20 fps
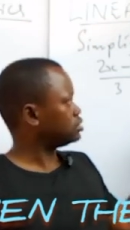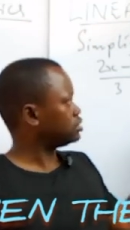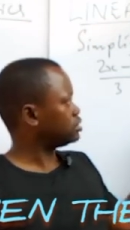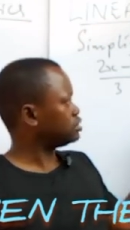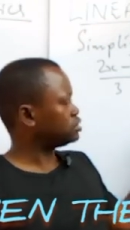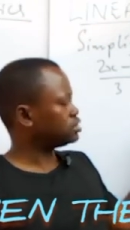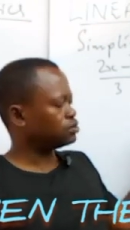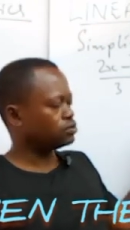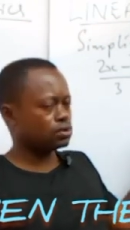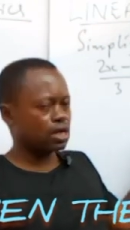The
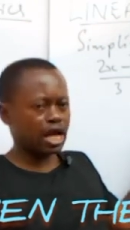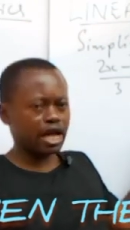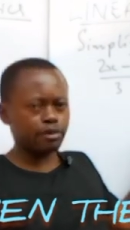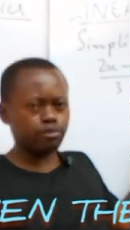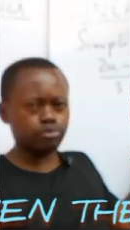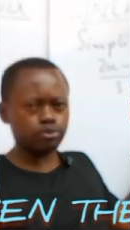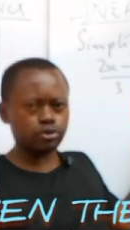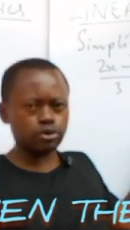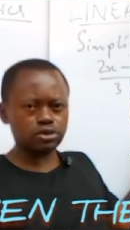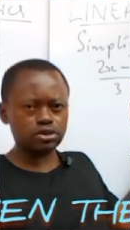reason I
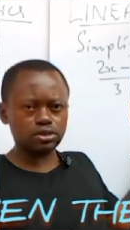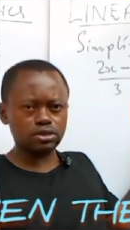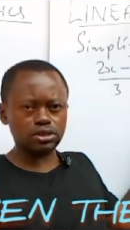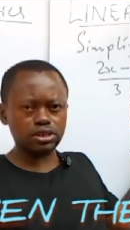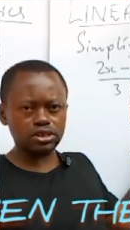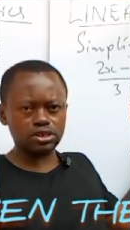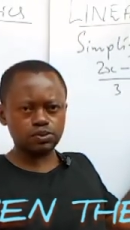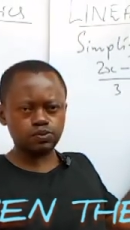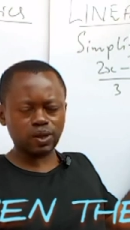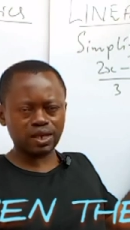brought
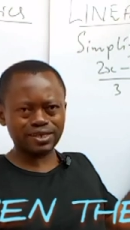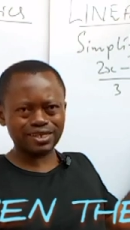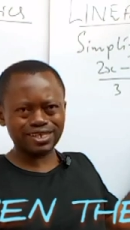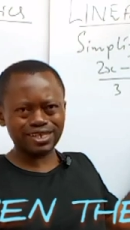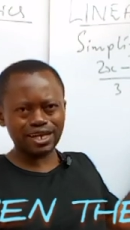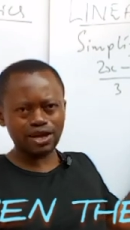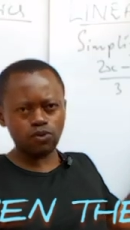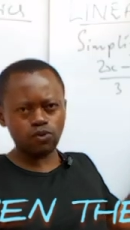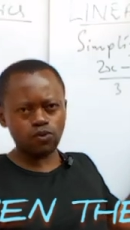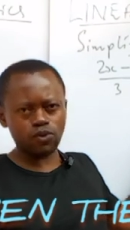this
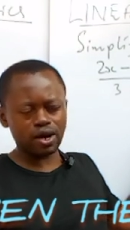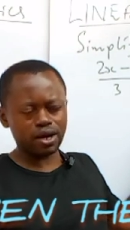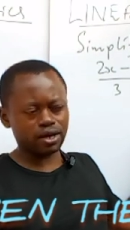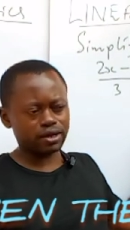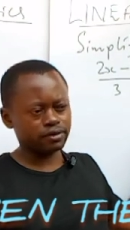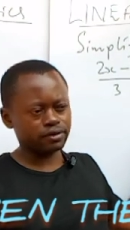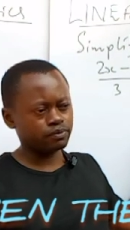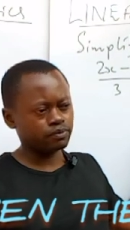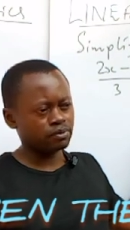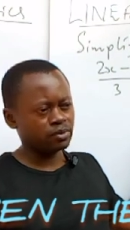particular
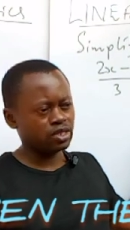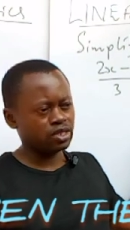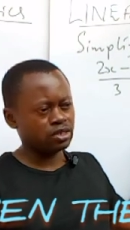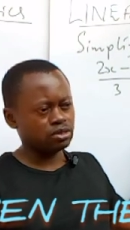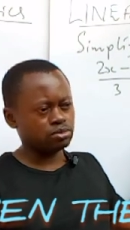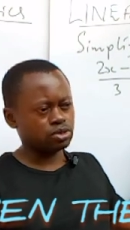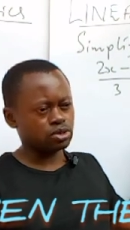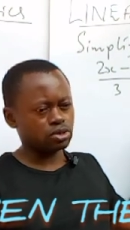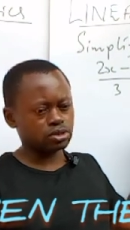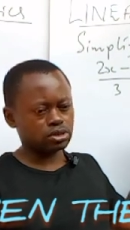one
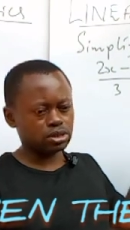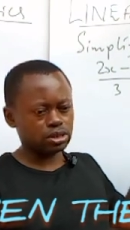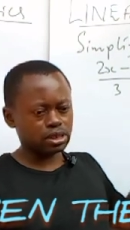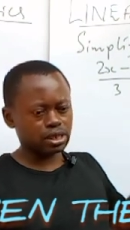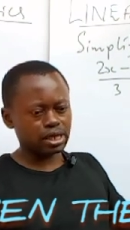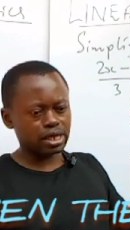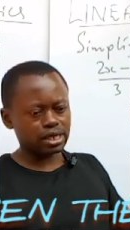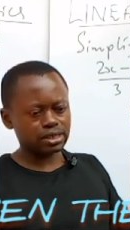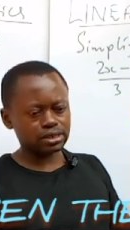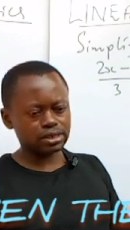because in
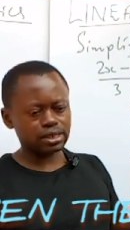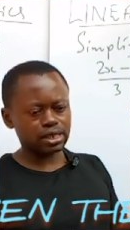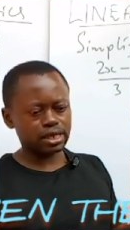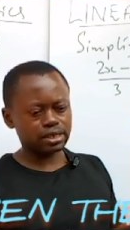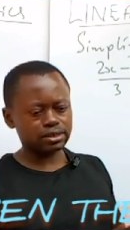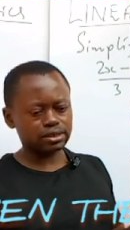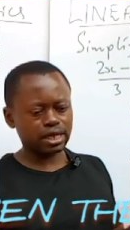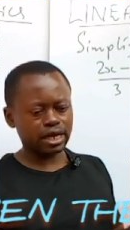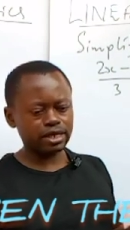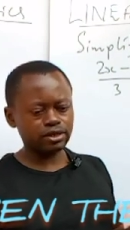the last
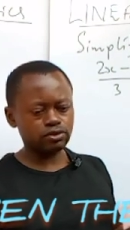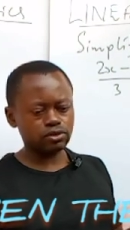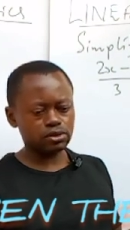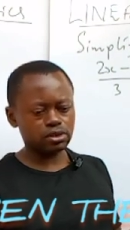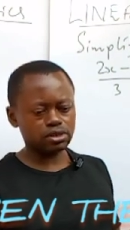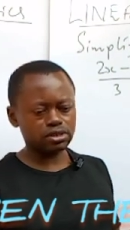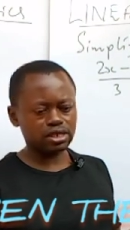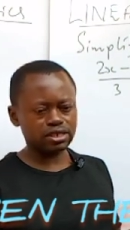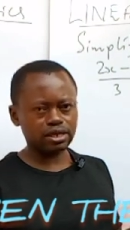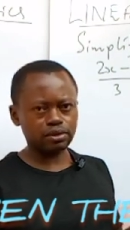class I
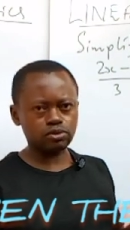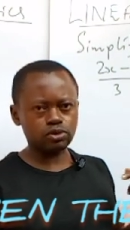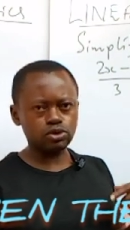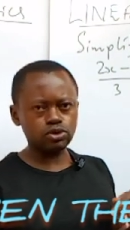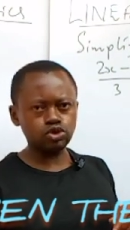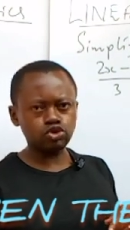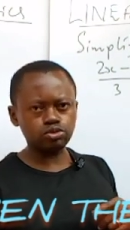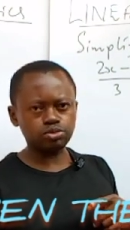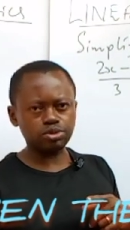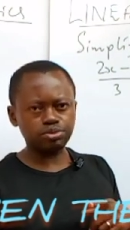told us that I'm
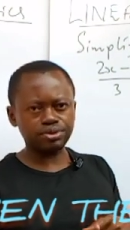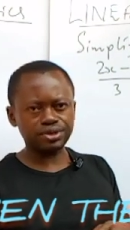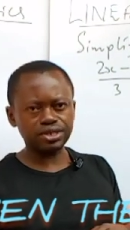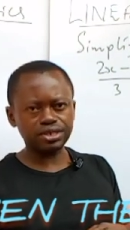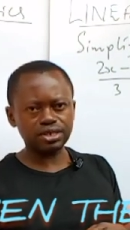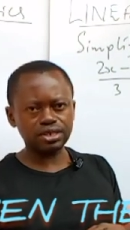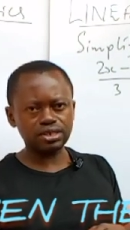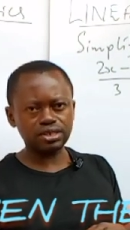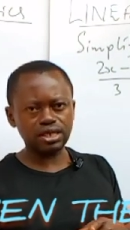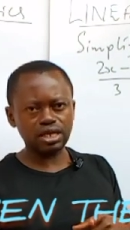going to be
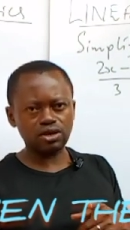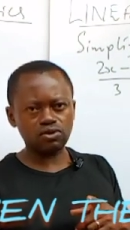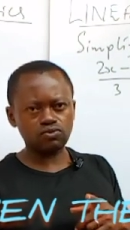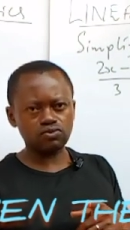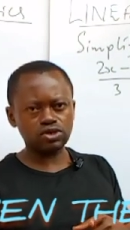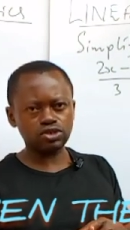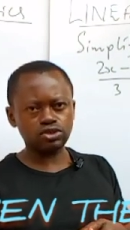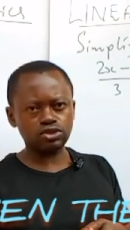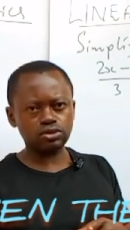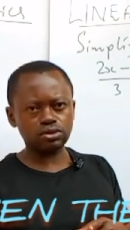bringing a
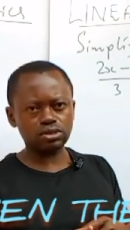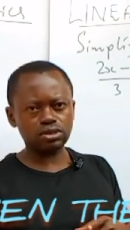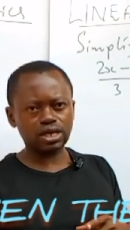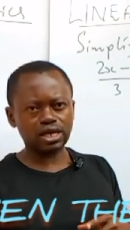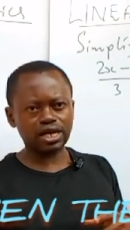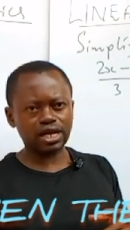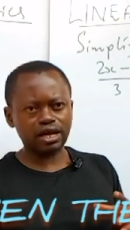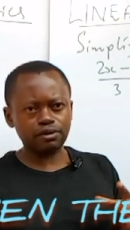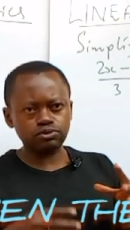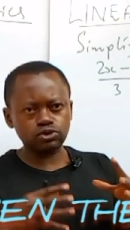question
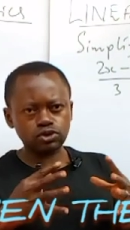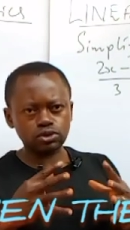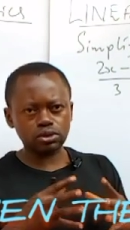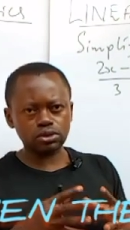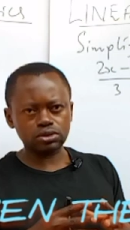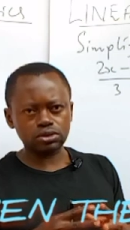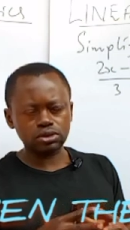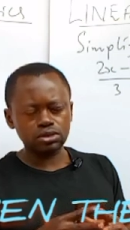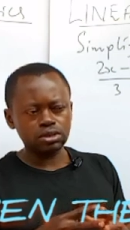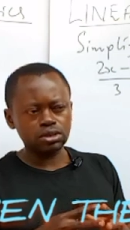that
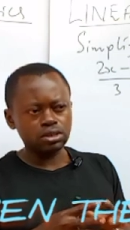captured